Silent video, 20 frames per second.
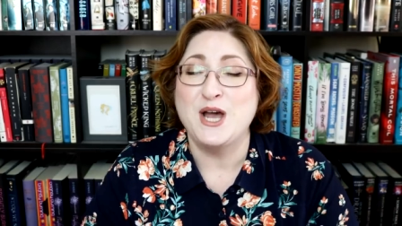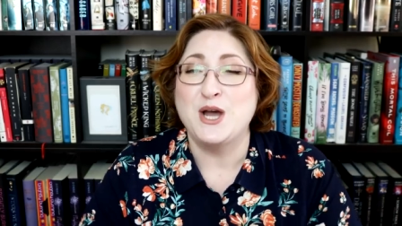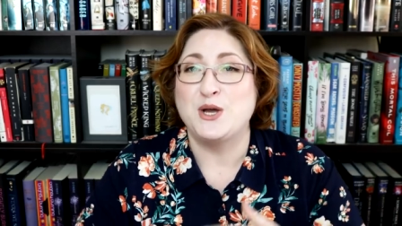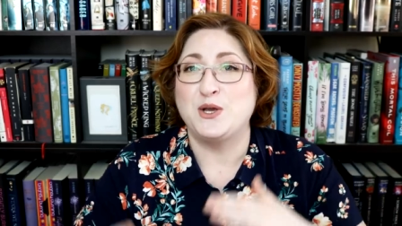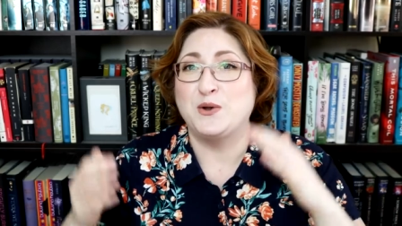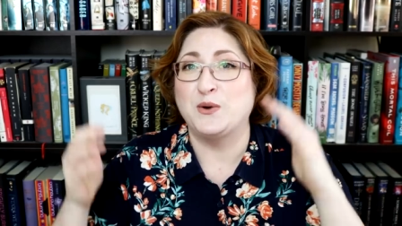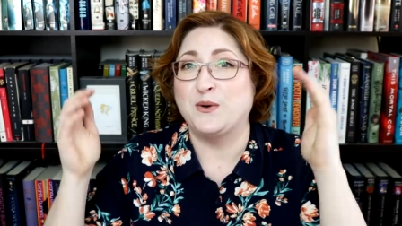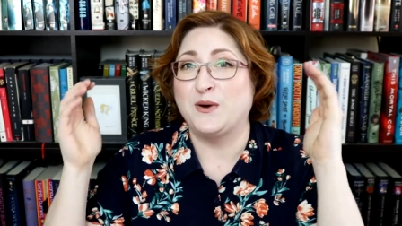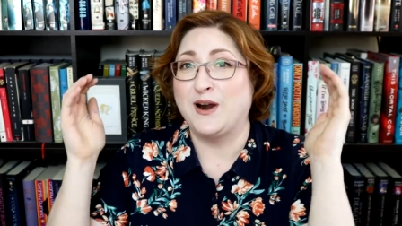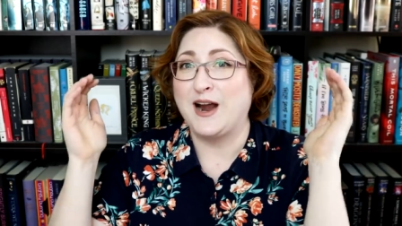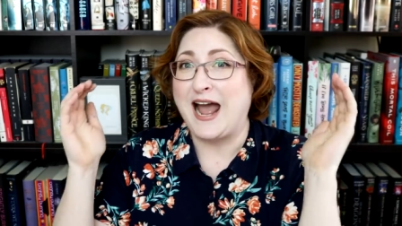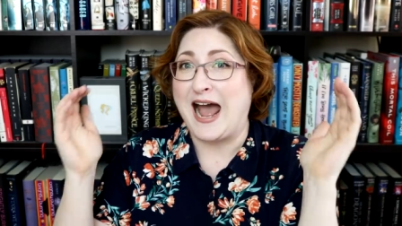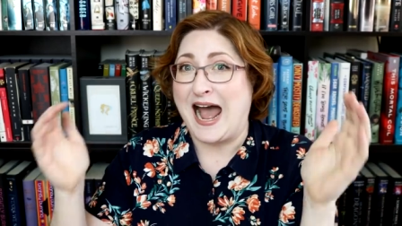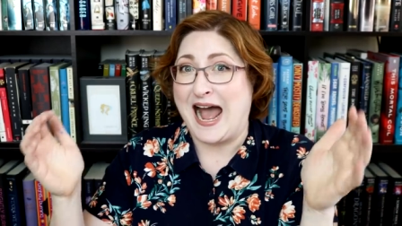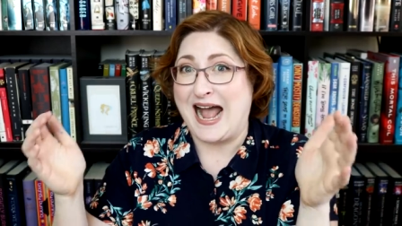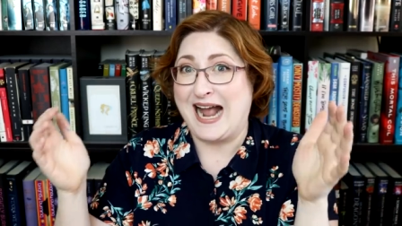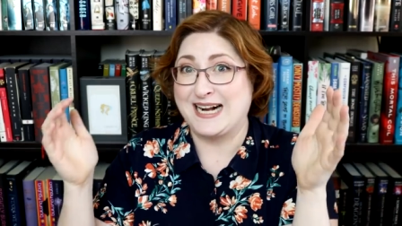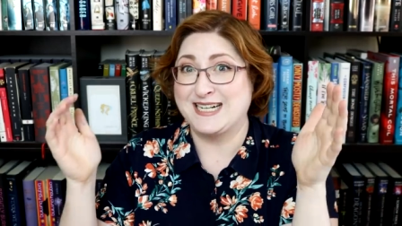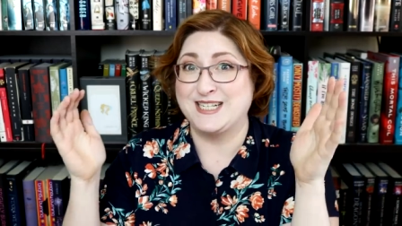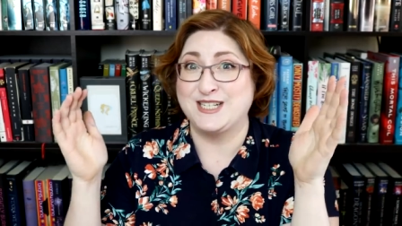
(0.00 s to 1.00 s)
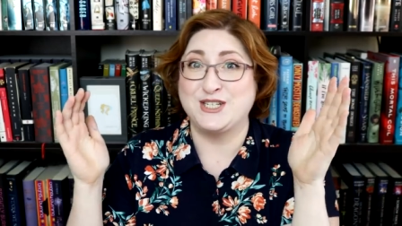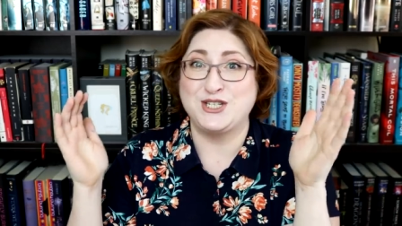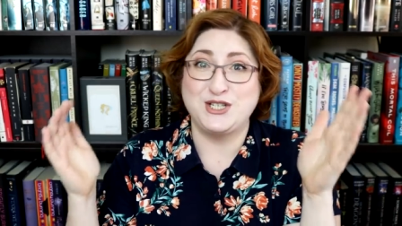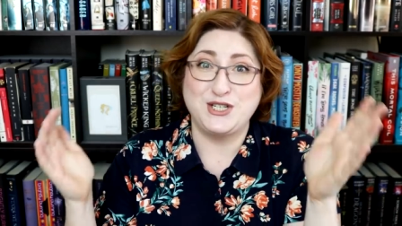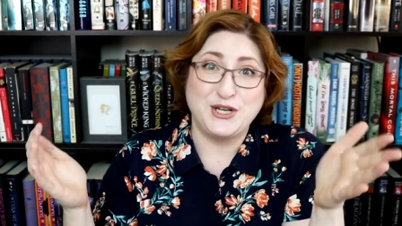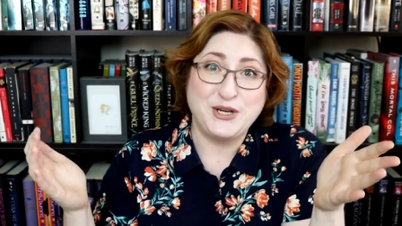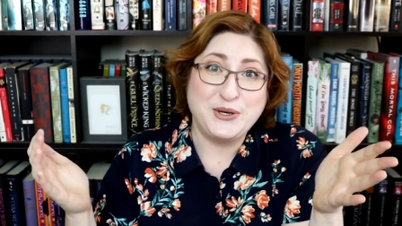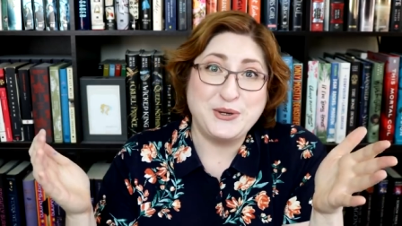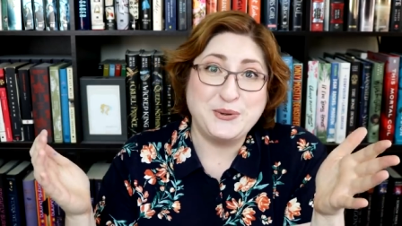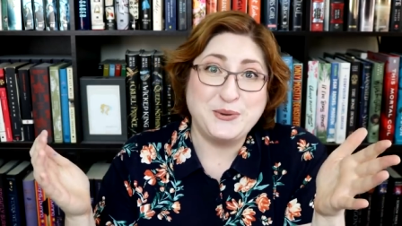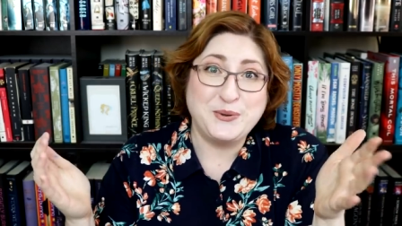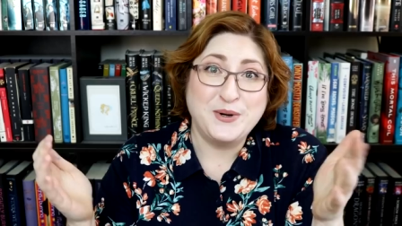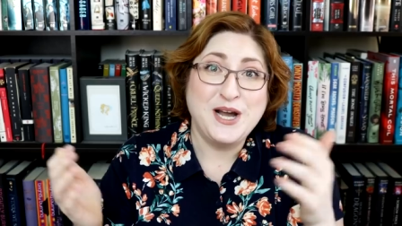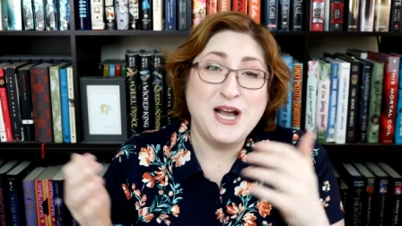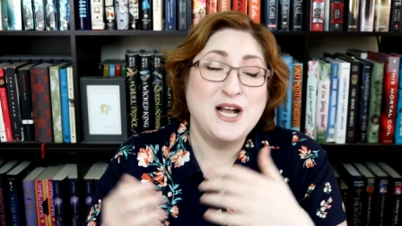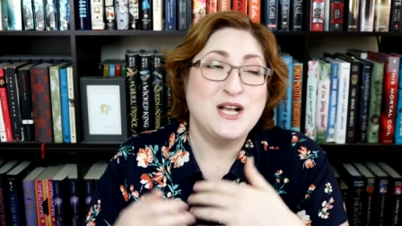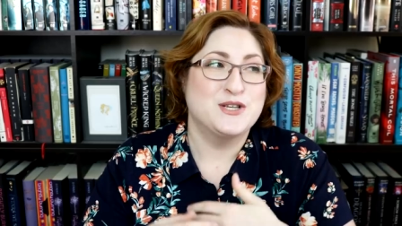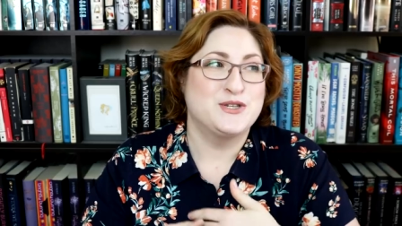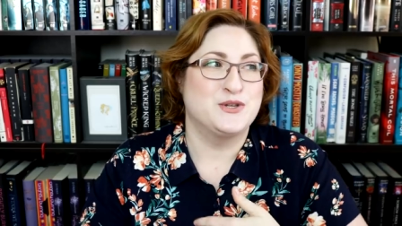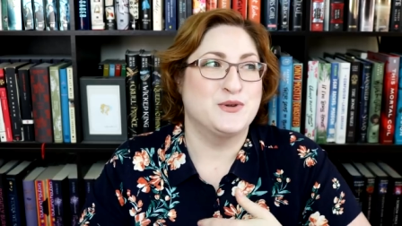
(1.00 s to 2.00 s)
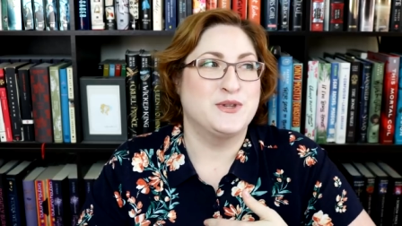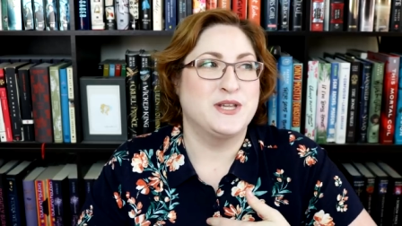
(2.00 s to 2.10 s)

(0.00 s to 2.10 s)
your act two so